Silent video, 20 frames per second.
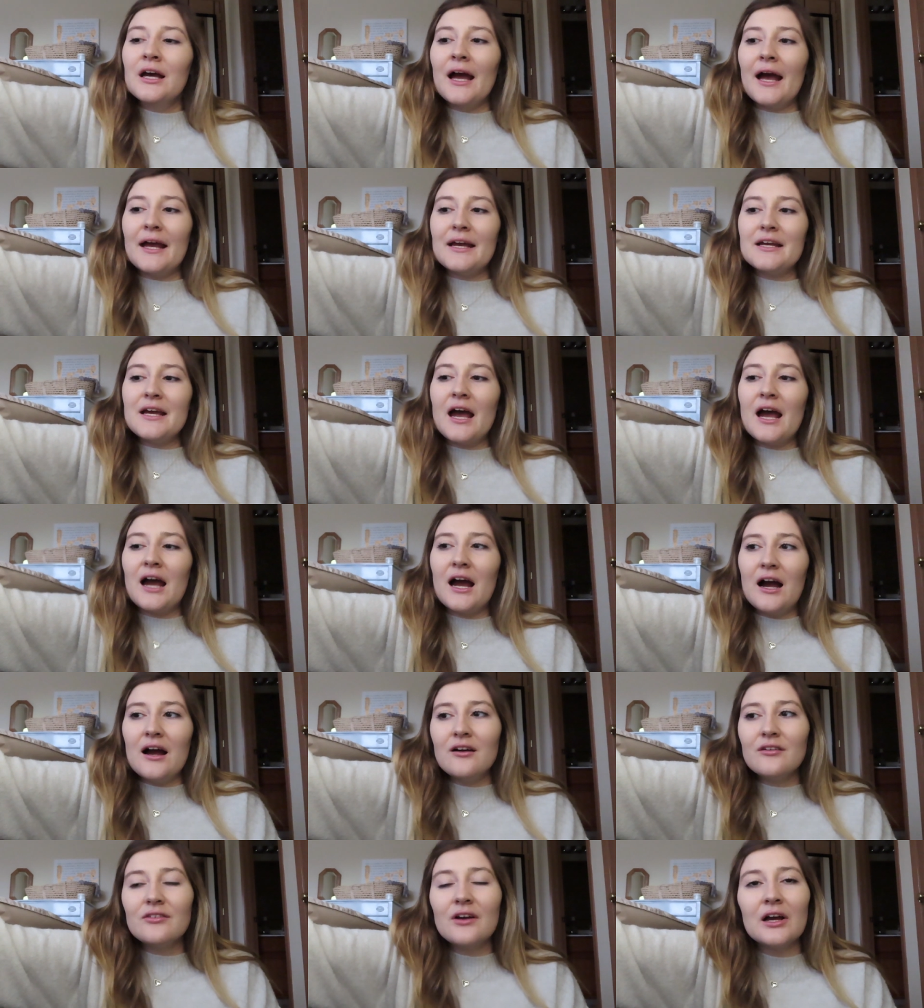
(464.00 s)
I
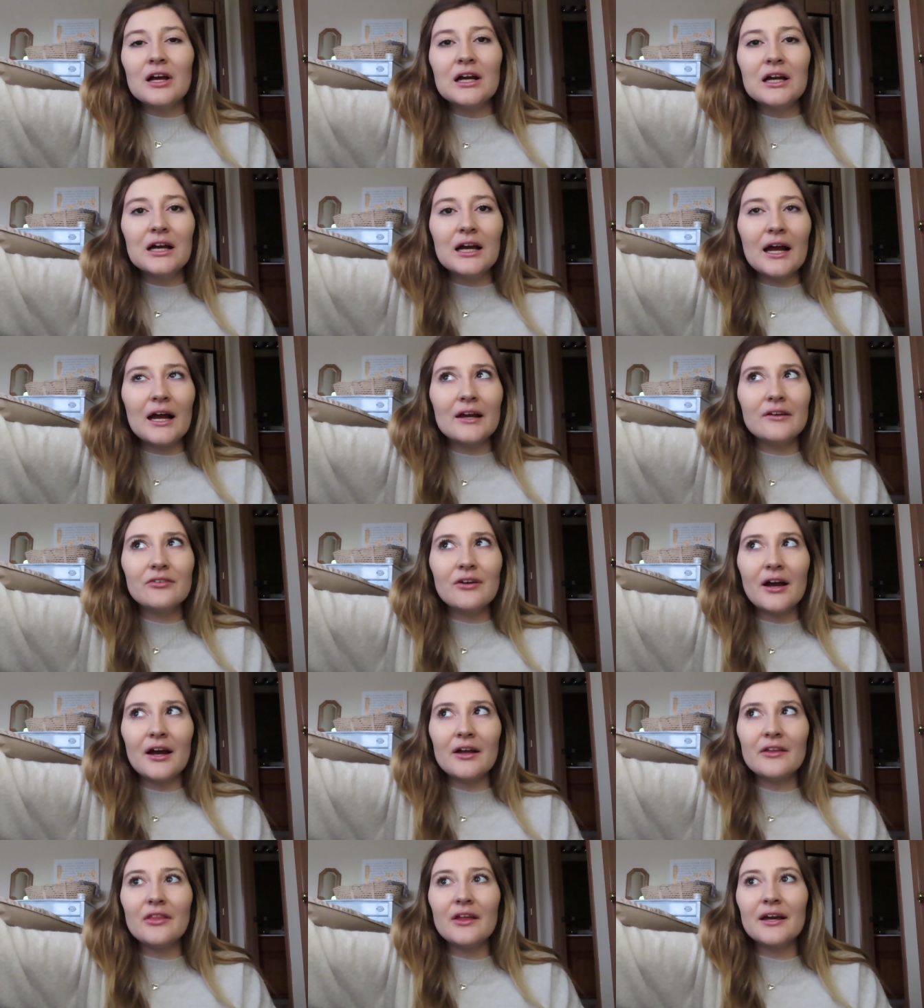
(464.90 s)
have, I've
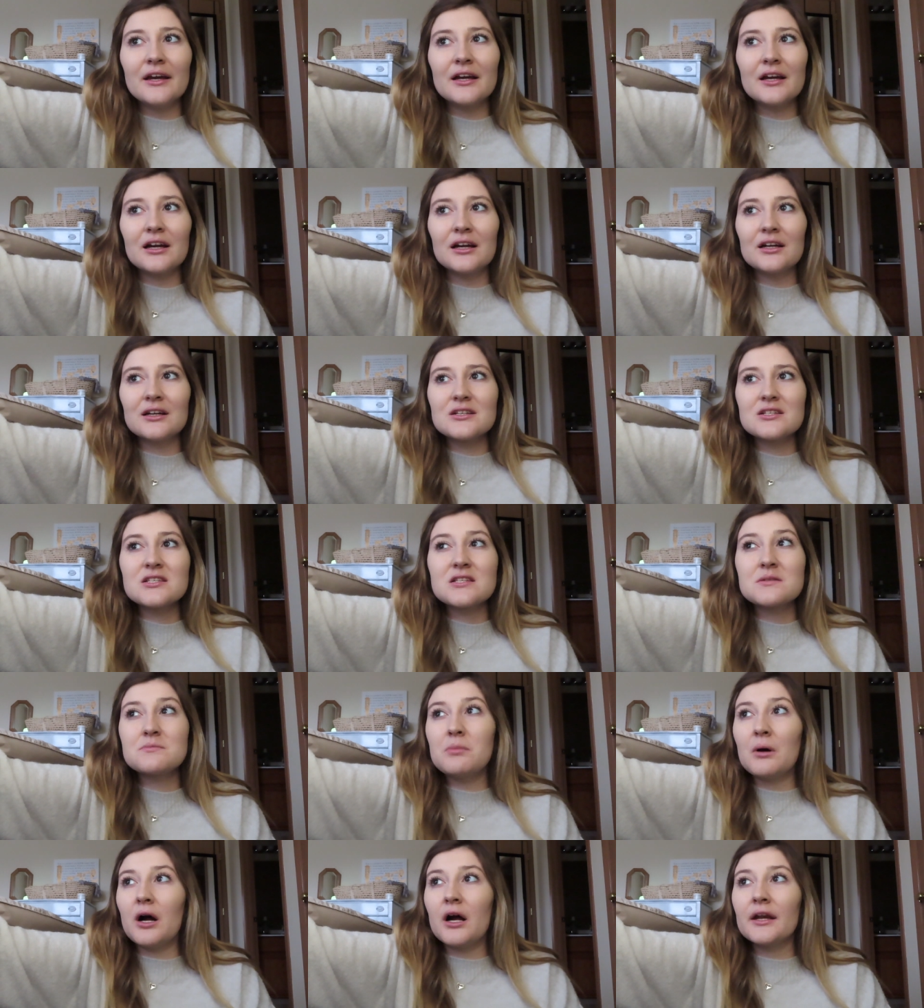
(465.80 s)
had like
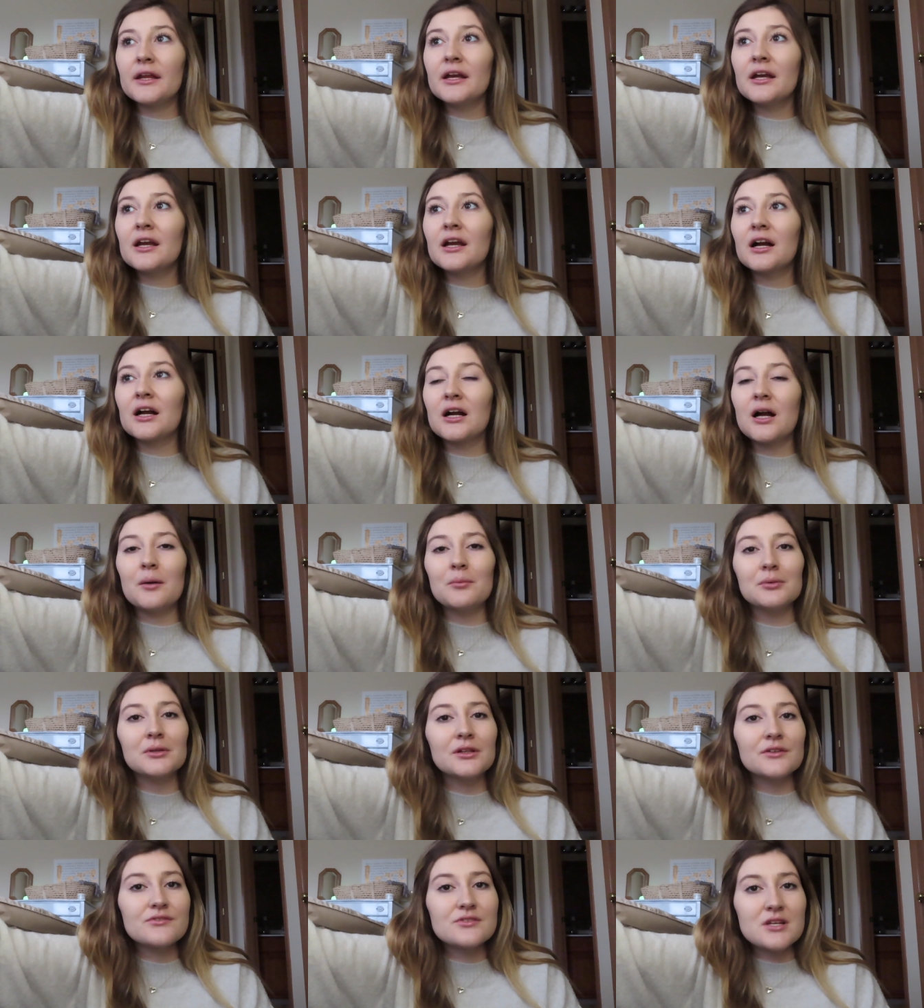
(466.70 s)
spotting a
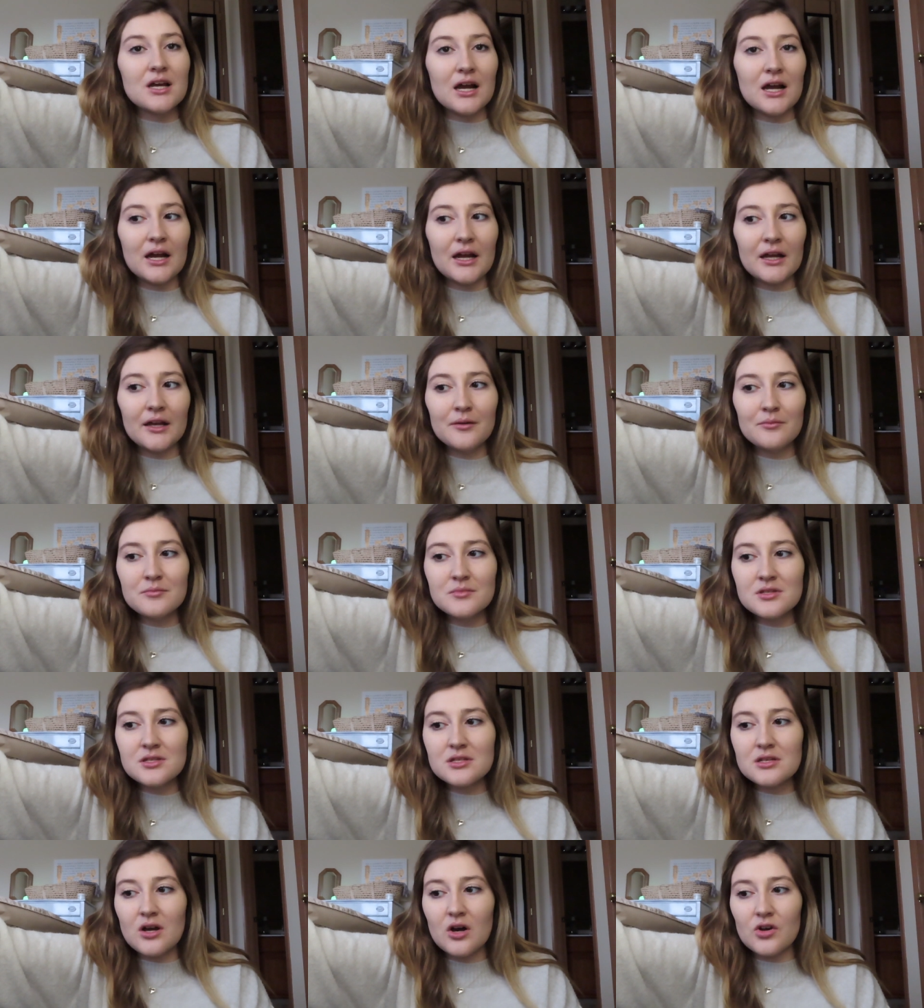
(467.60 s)
couple of
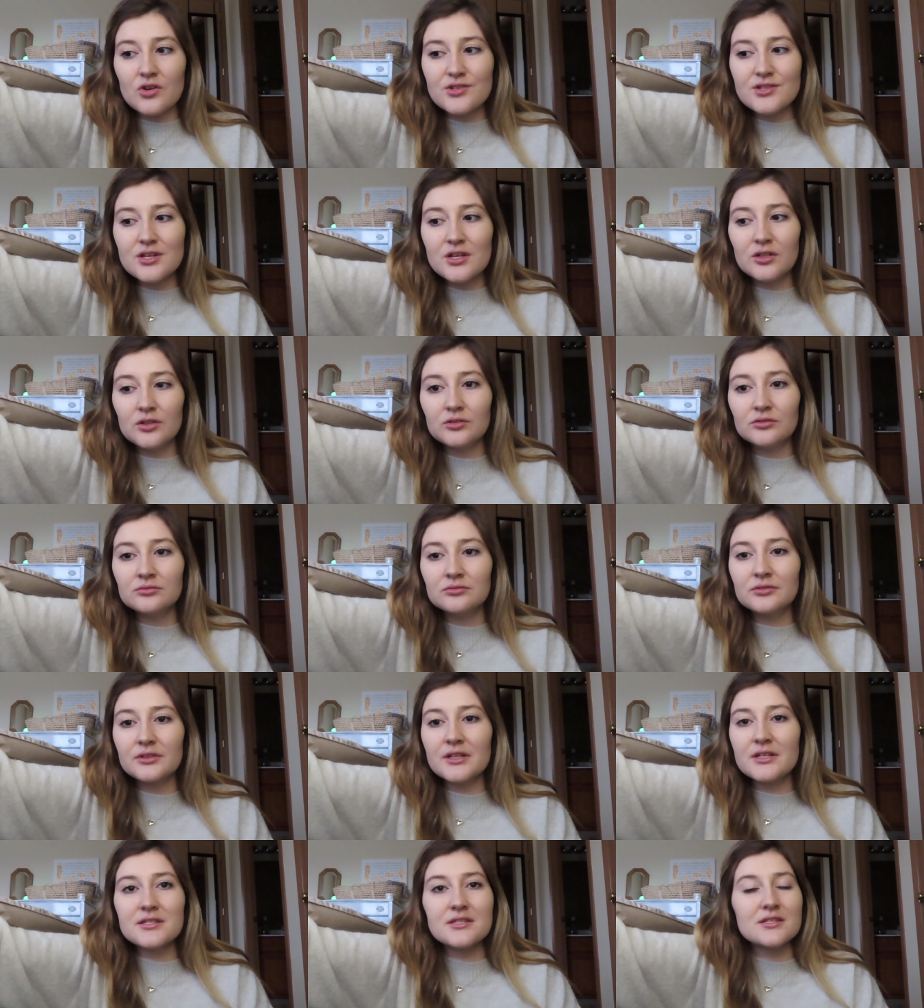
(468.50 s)
times also
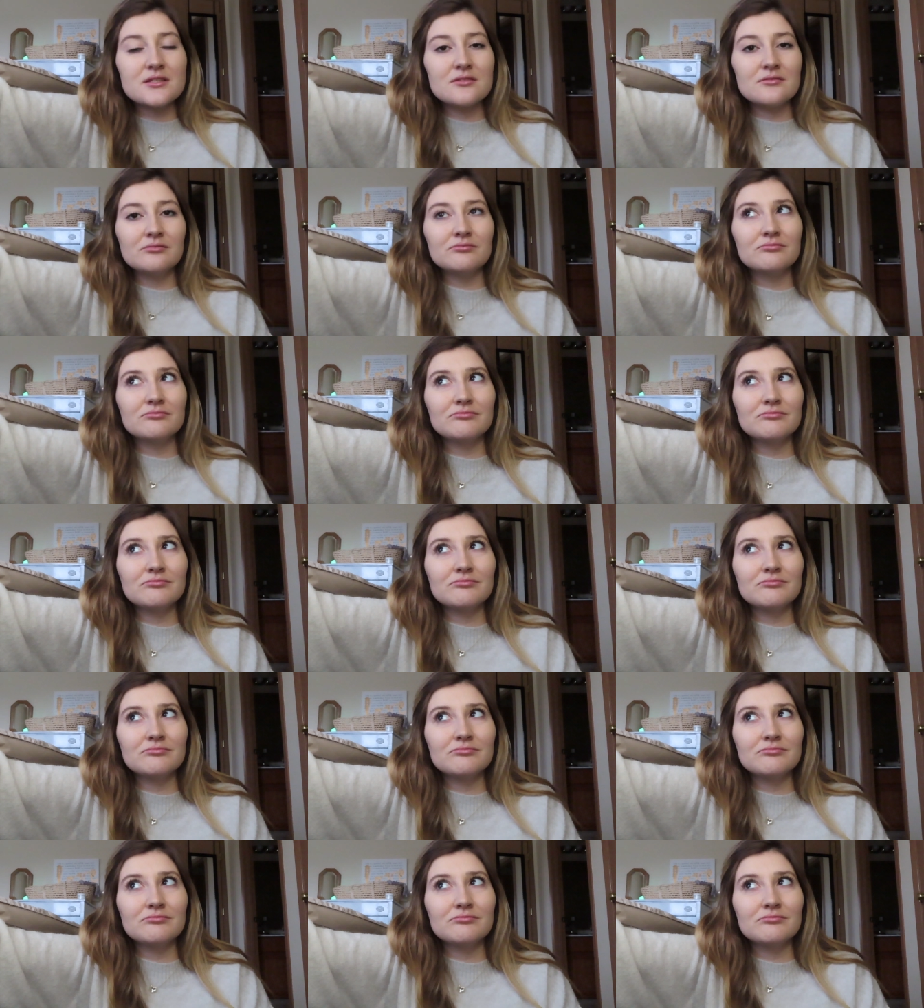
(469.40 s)
this